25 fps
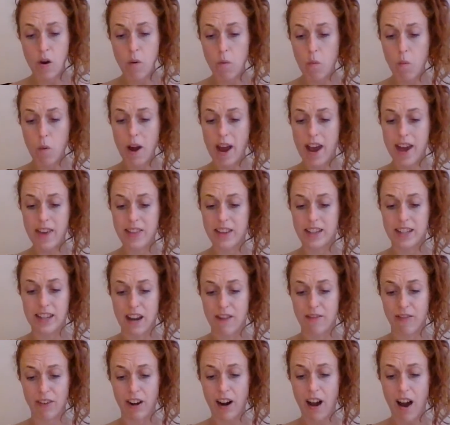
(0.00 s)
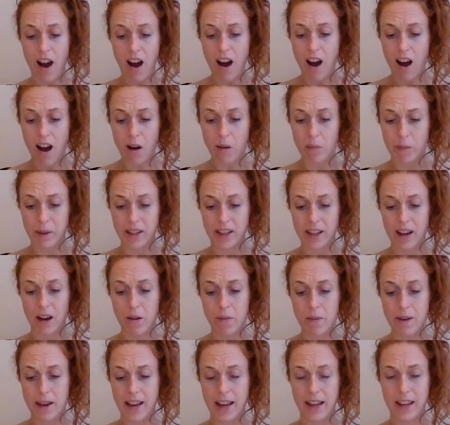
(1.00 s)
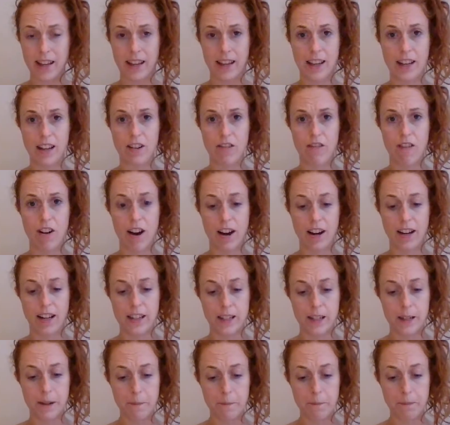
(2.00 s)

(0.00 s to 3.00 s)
"Where the devil are we going?" he cried.